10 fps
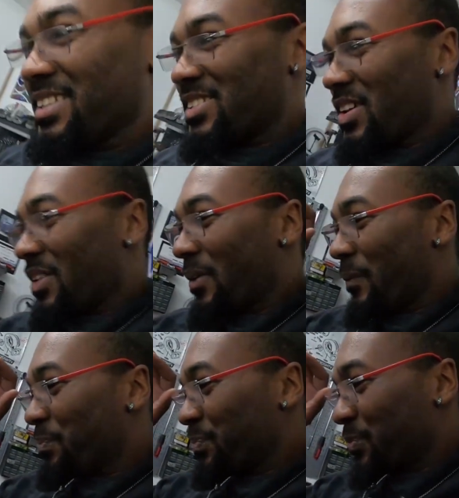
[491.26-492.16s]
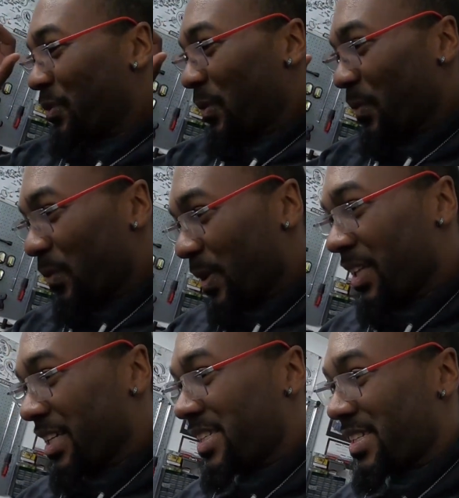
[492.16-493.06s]
So,
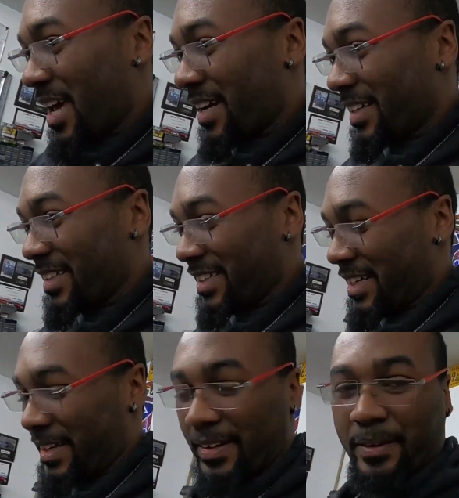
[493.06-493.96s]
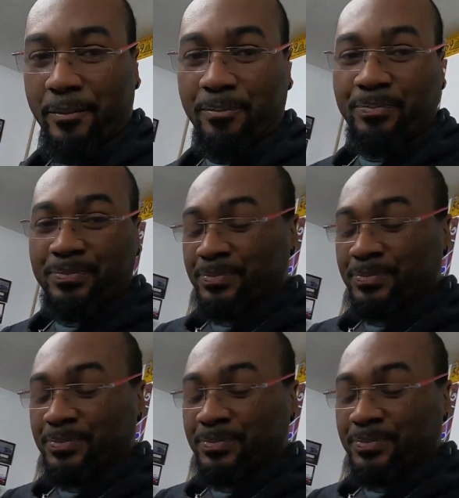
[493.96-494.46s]
really ecstatic. I